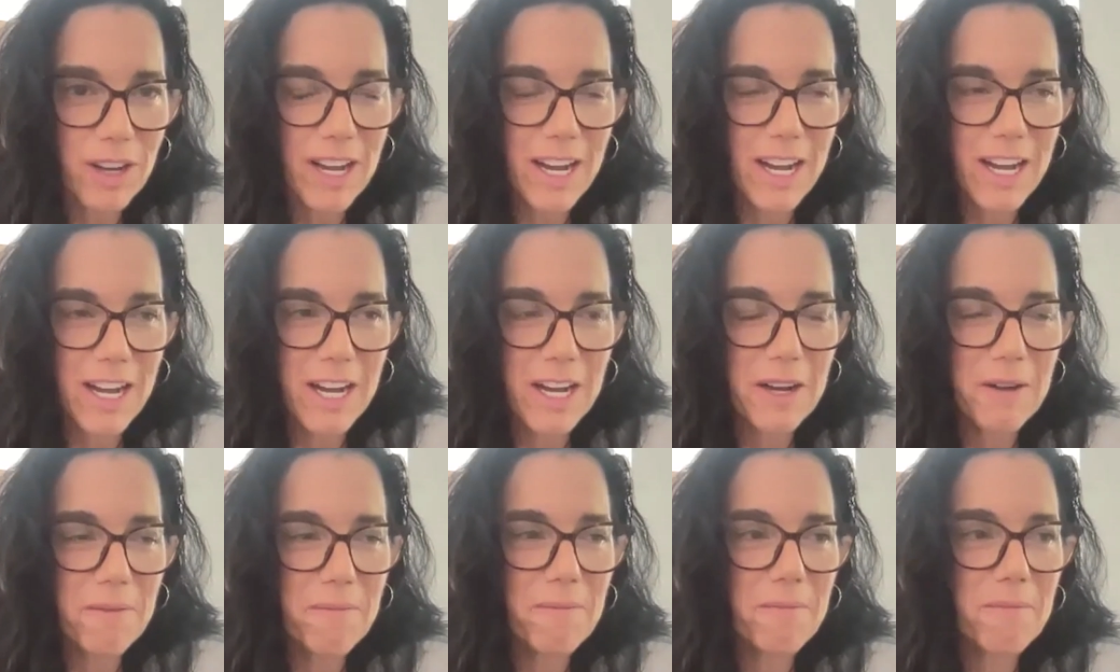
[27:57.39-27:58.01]

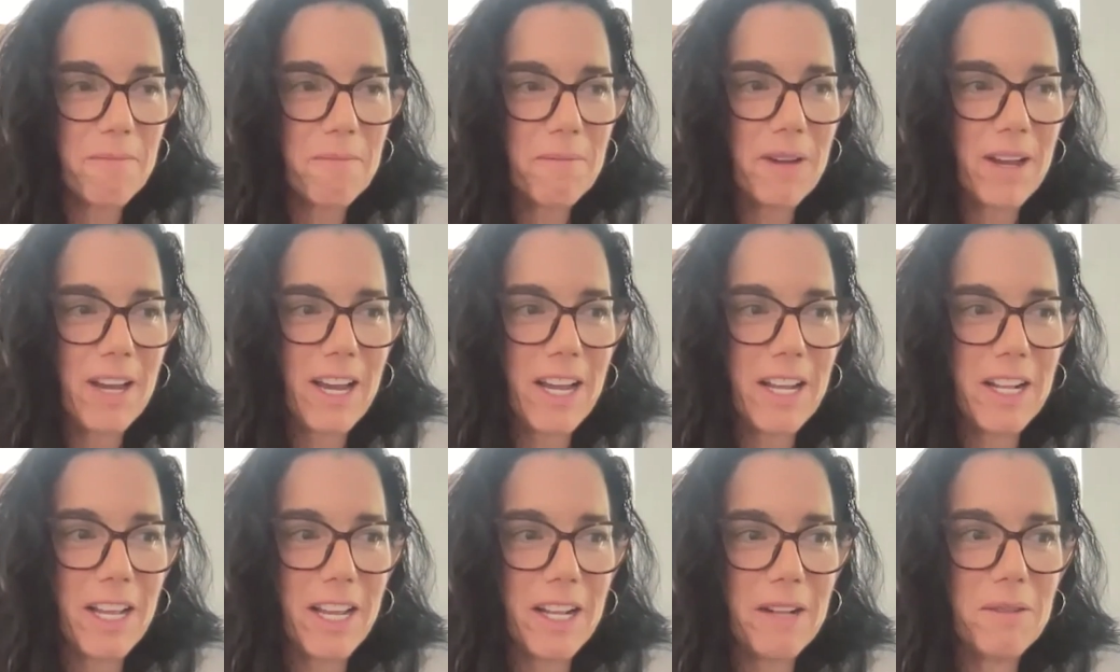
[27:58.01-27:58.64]

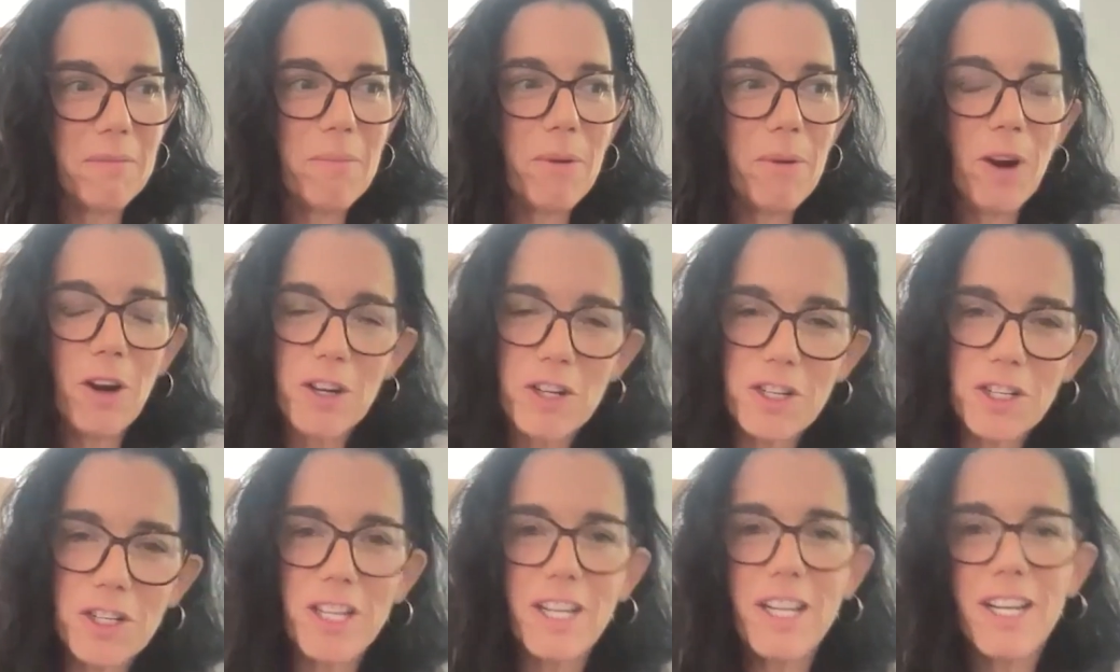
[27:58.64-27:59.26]
and
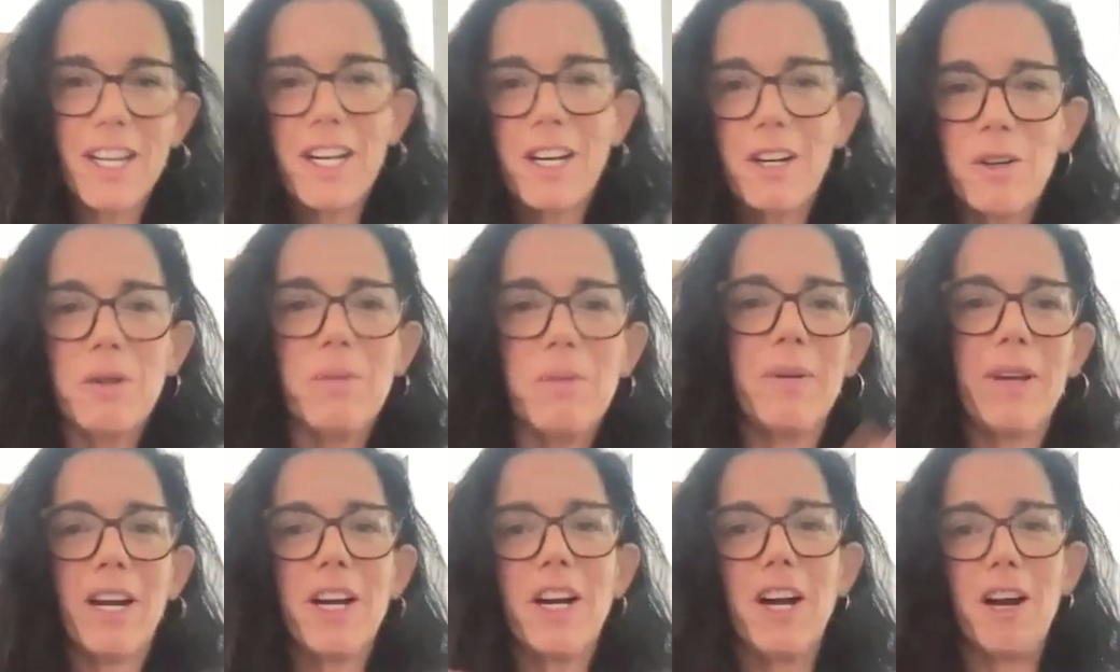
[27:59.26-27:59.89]
partially
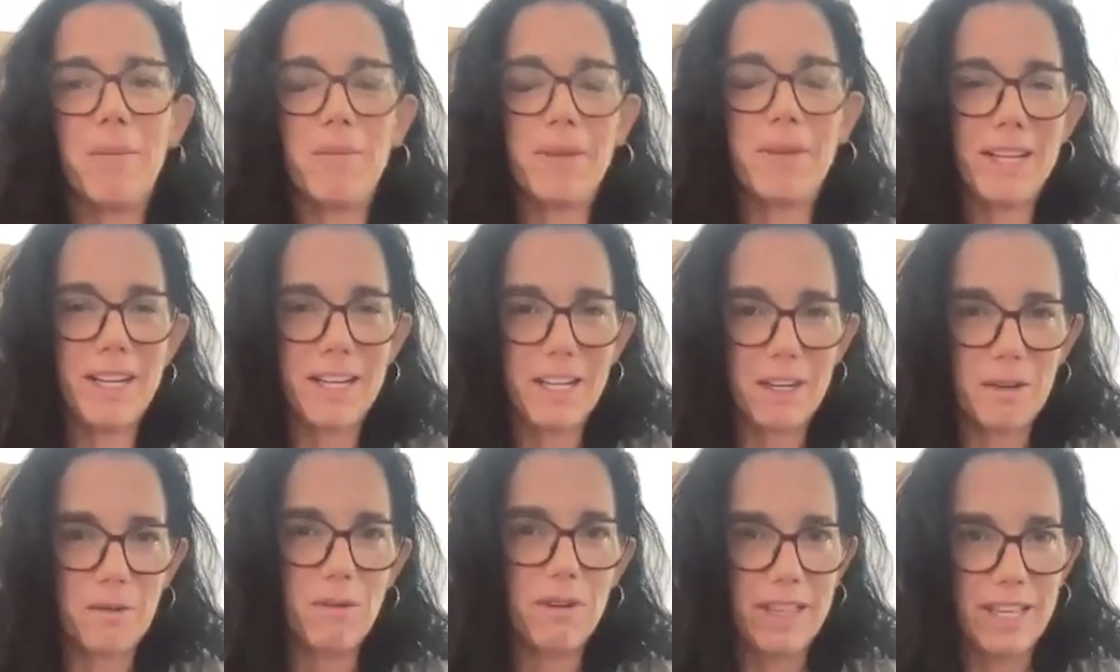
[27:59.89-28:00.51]
could be
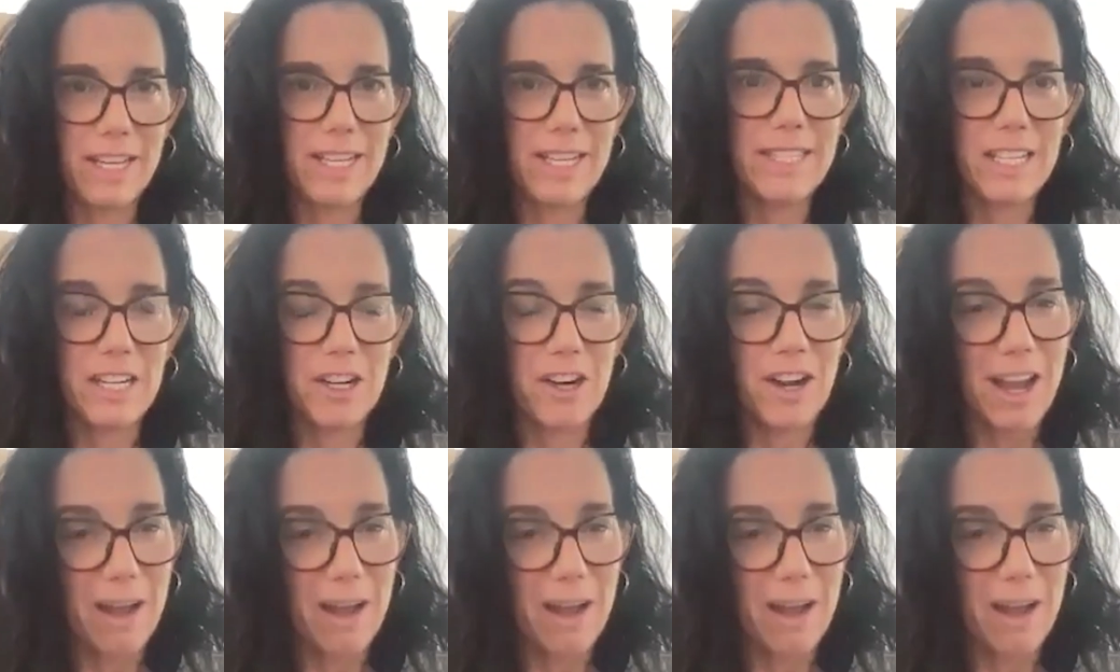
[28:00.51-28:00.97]
accommodated with things that are